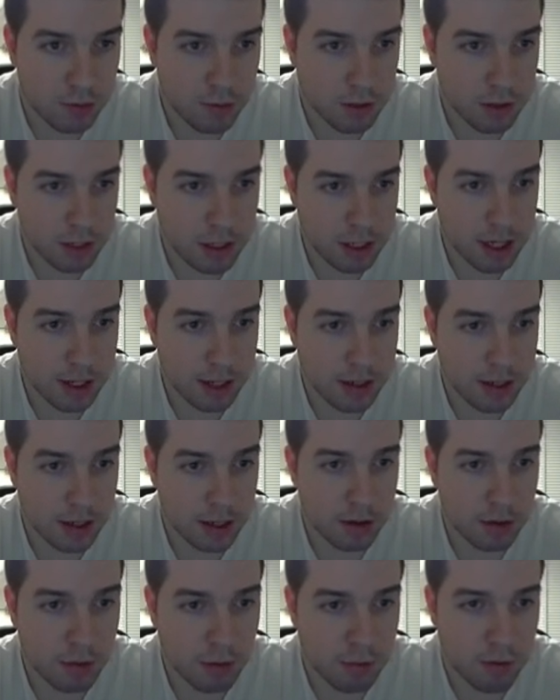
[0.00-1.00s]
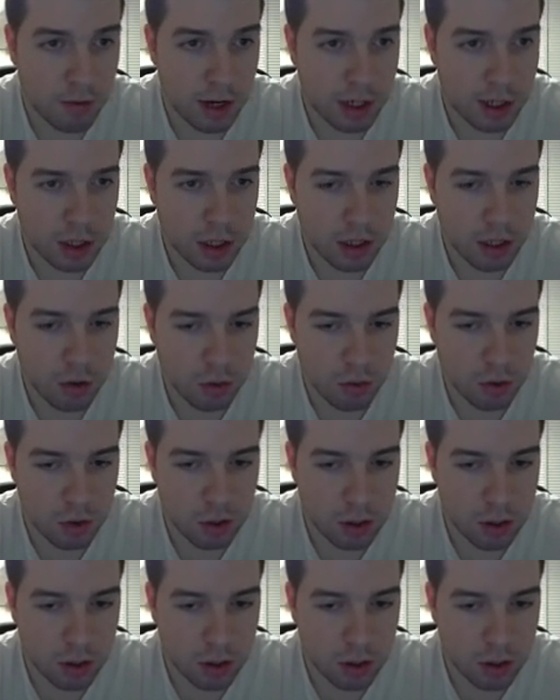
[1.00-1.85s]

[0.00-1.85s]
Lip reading: the second kill on Flasha, who was the